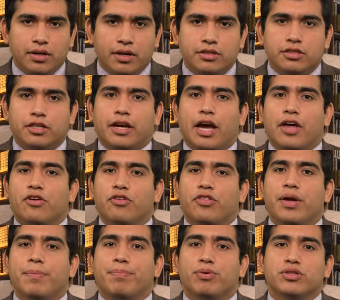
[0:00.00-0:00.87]
Together,
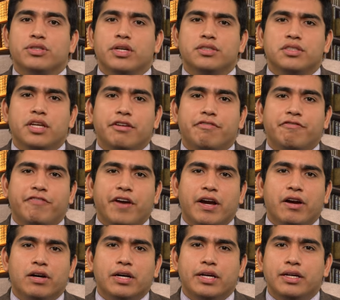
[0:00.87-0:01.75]
they present a
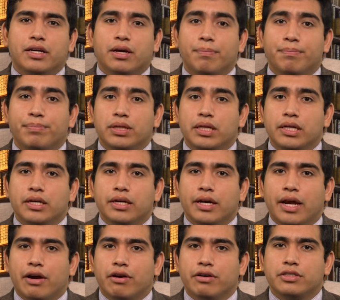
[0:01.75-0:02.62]
fairly complete
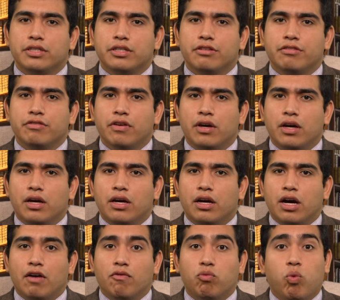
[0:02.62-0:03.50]
narrative
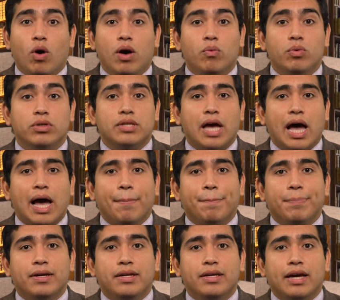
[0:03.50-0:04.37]
of what was
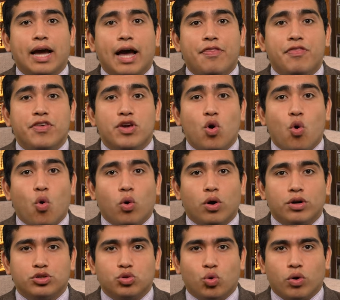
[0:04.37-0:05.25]
happening at the
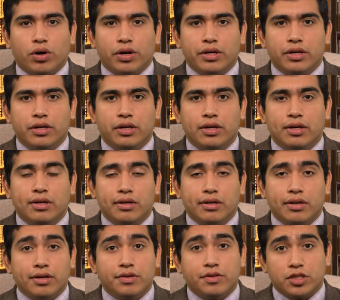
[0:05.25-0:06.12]
Oratory
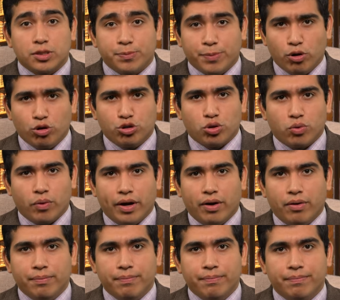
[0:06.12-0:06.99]
in the spiritual
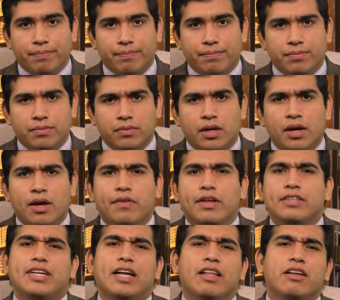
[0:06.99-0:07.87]
realm.
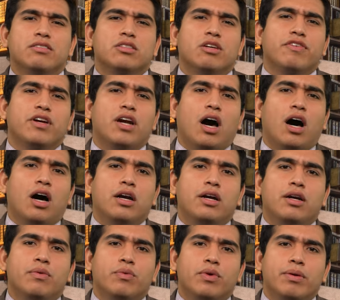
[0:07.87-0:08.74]
They tell us of an
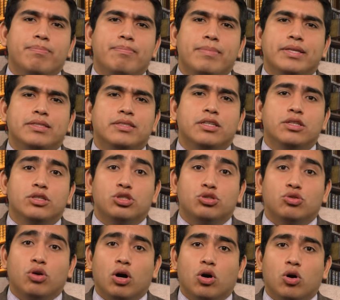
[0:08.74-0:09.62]
unremitting
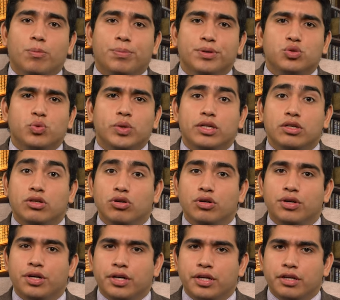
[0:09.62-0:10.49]
struggle between
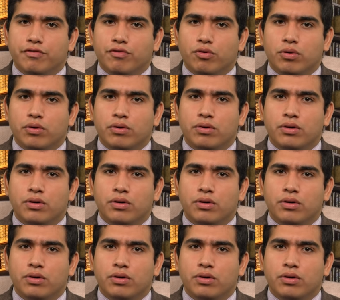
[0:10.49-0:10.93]
good and evil,